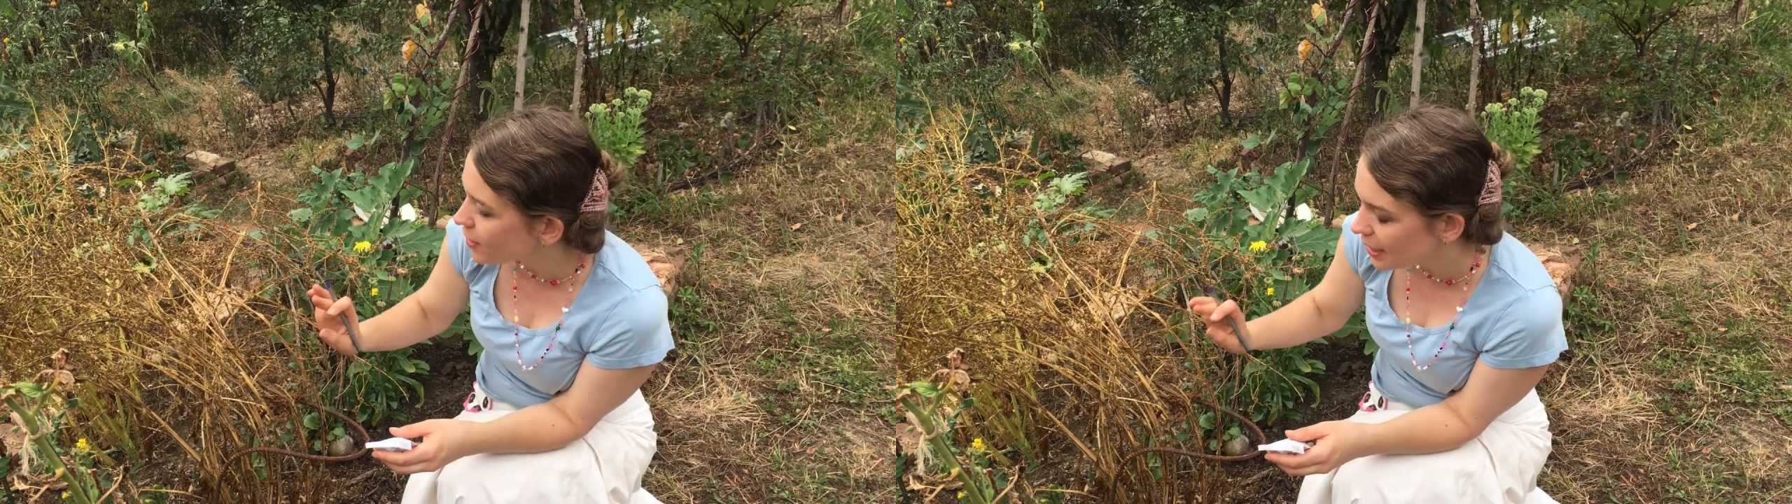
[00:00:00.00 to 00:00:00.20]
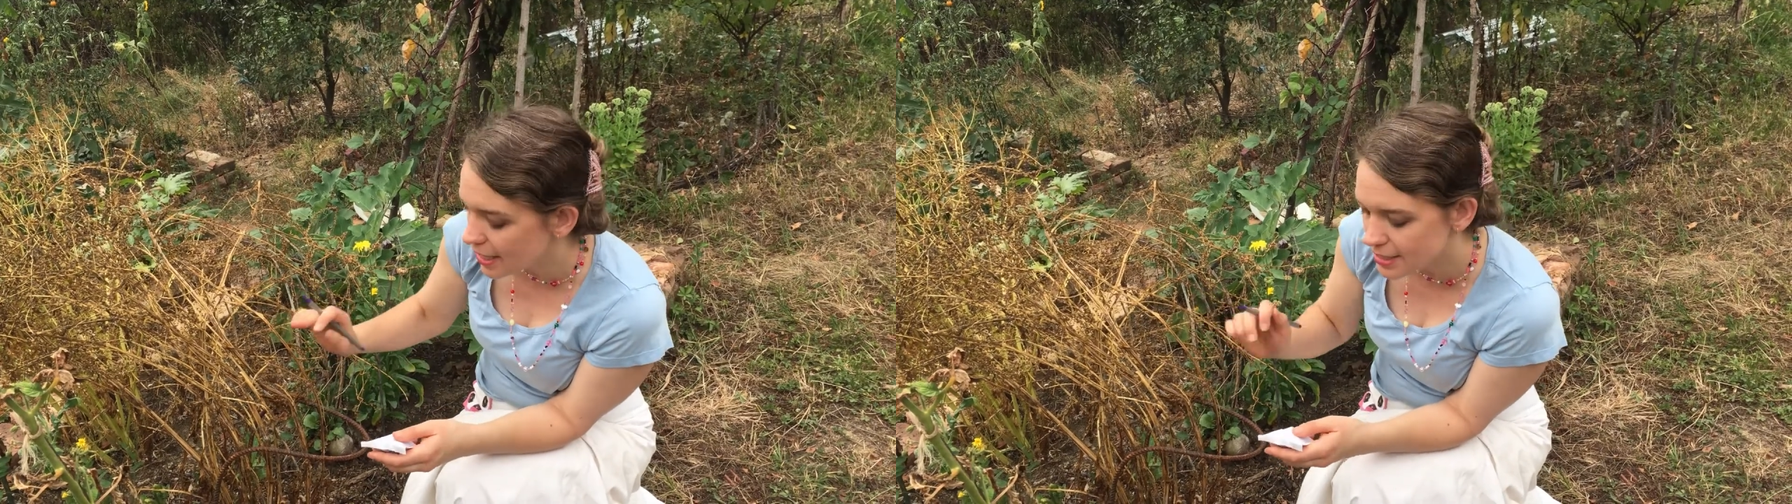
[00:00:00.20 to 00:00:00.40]

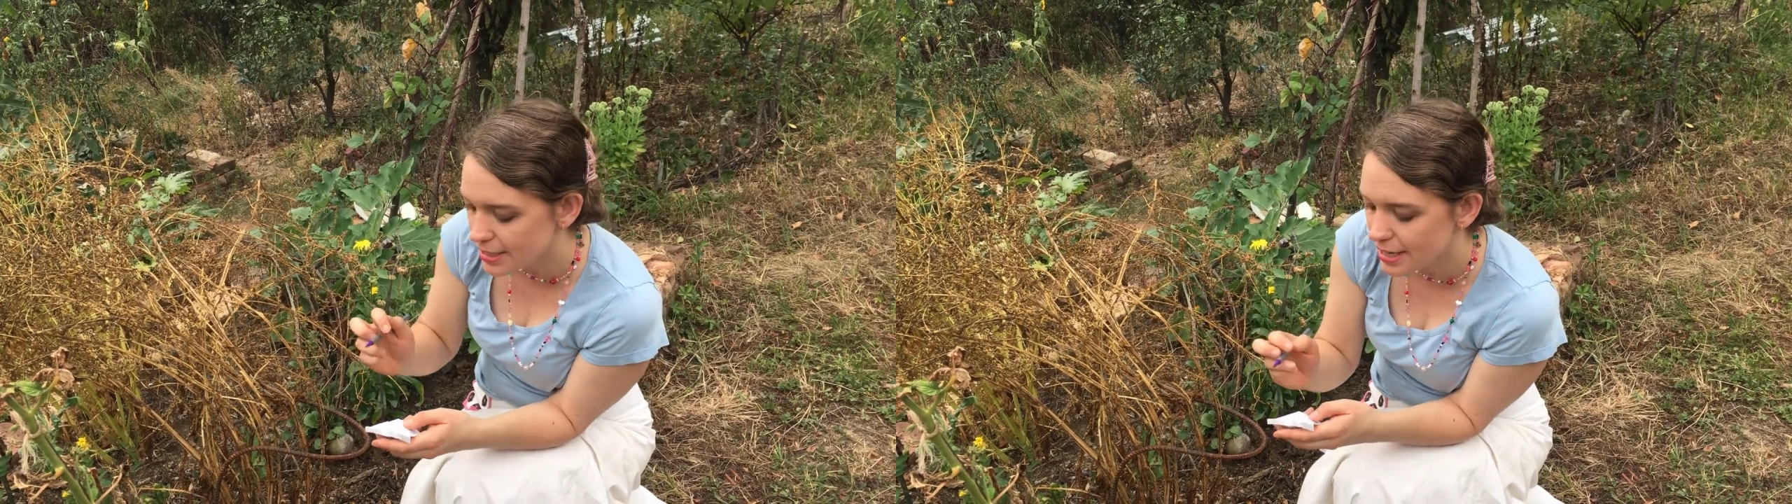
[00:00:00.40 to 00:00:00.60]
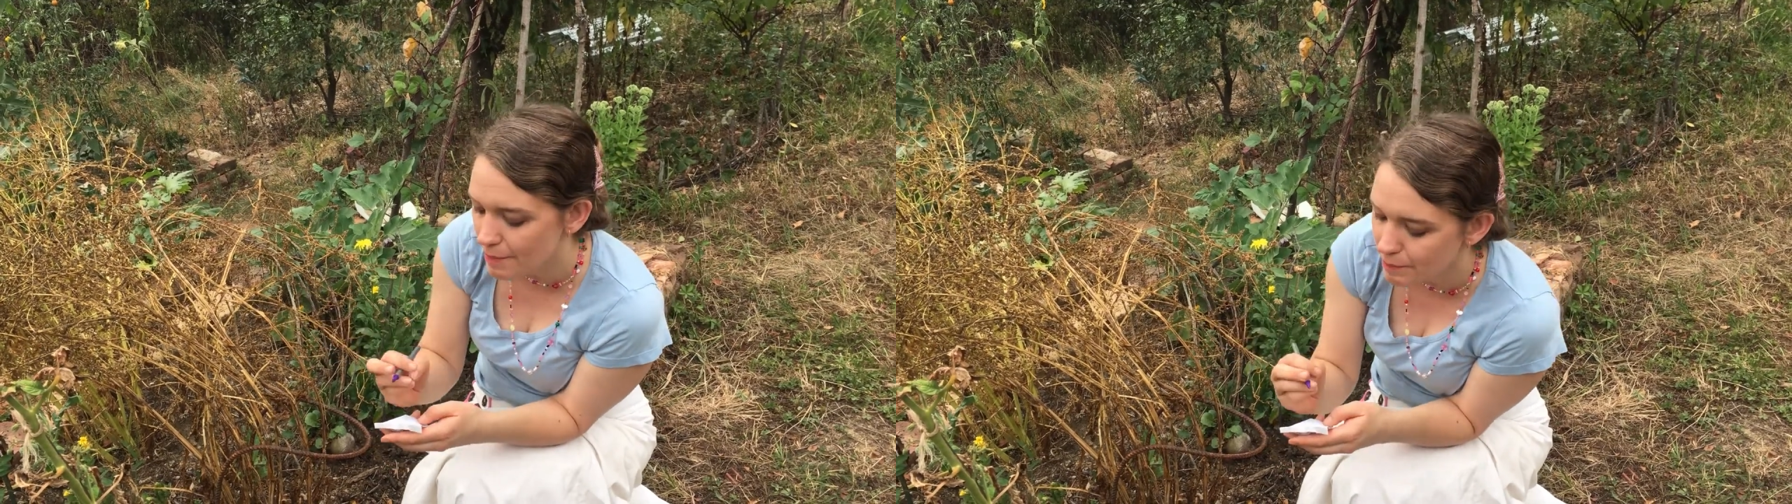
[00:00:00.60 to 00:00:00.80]

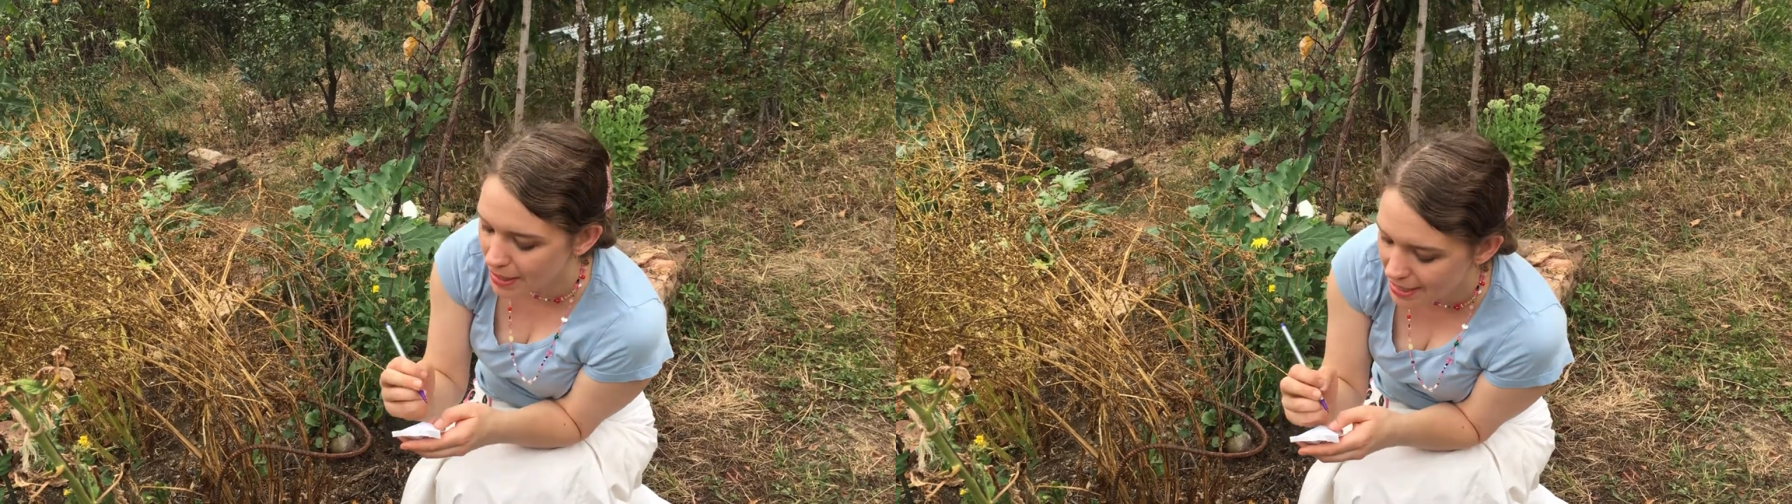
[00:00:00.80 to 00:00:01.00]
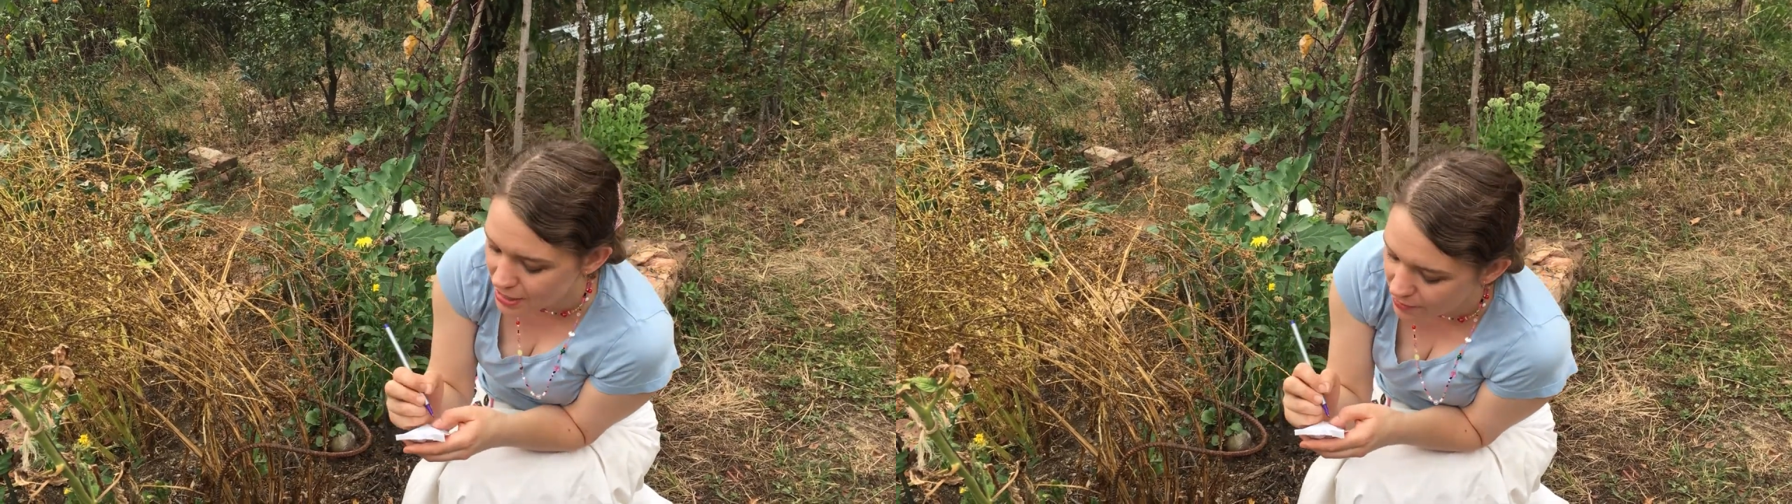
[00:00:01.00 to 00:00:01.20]
collected here
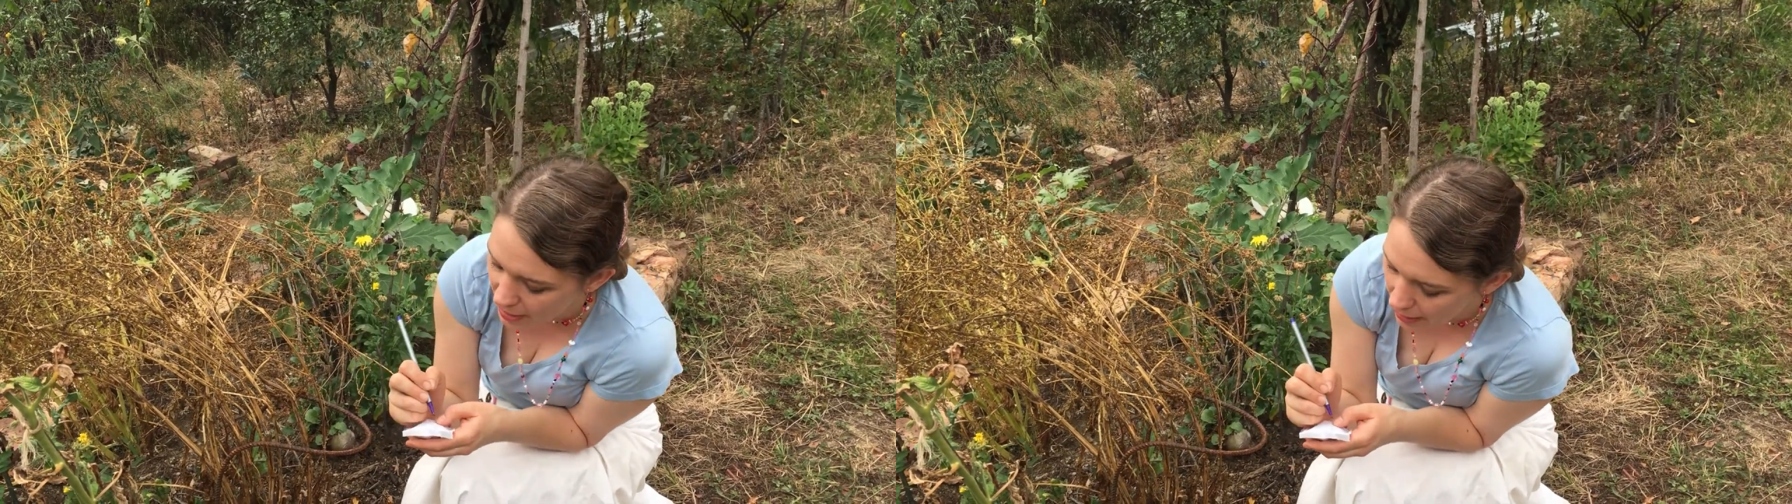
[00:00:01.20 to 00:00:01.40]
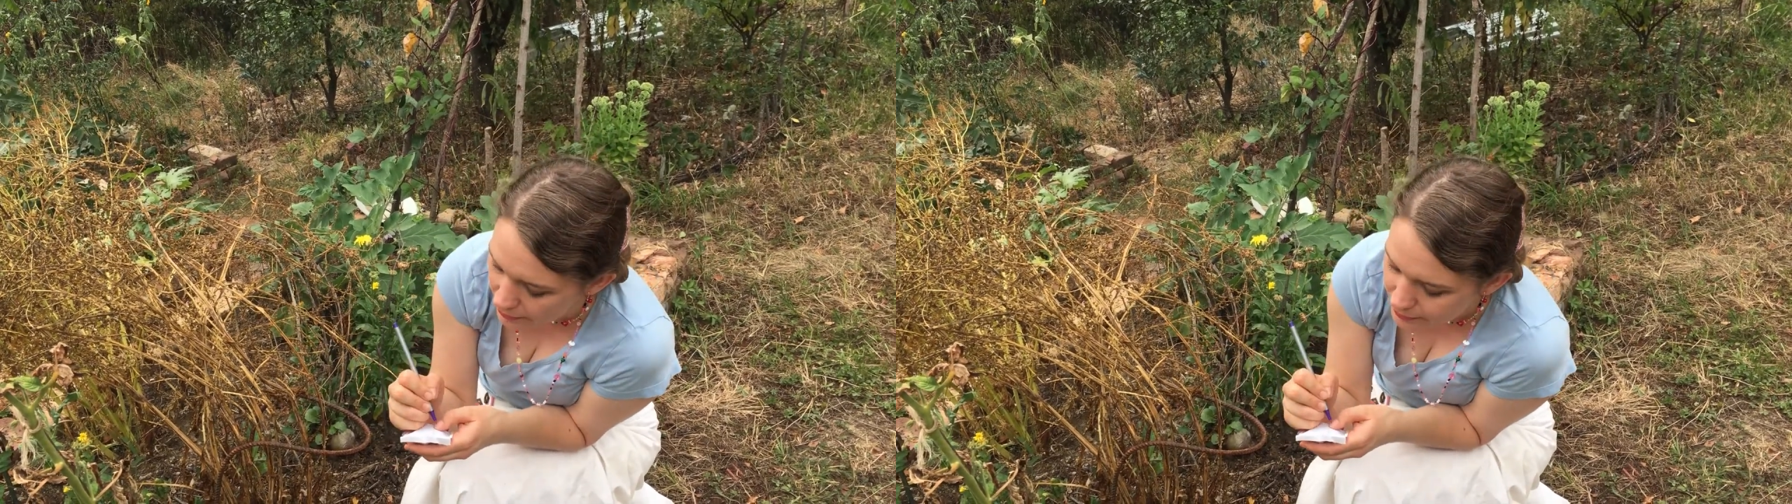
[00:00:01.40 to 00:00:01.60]
Balita,